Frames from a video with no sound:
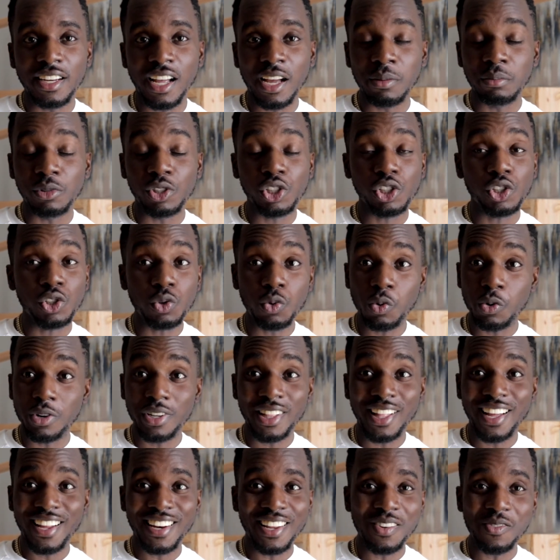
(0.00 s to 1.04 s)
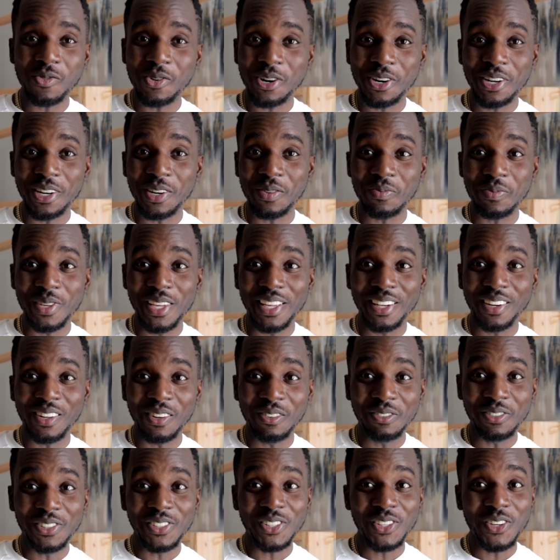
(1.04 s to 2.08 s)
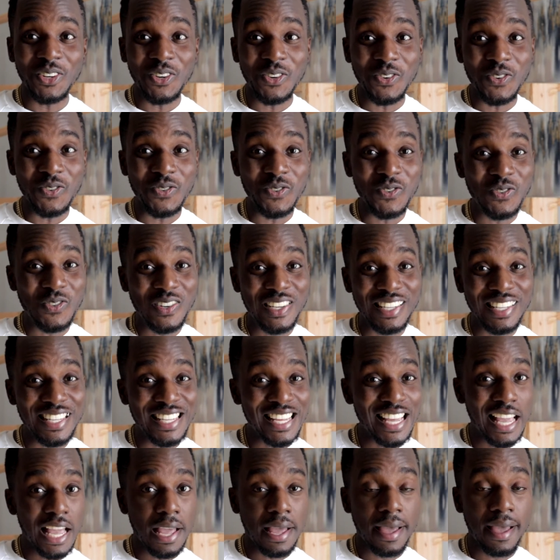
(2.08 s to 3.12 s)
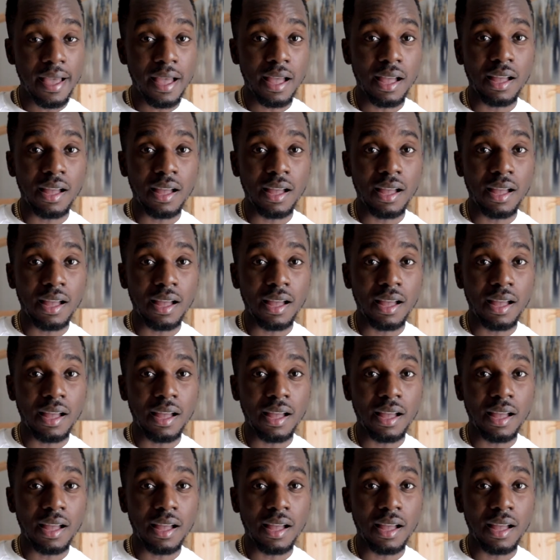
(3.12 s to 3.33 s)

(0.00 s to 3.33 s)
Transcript: I'm sure that they weren't gonna be enough, so yeah.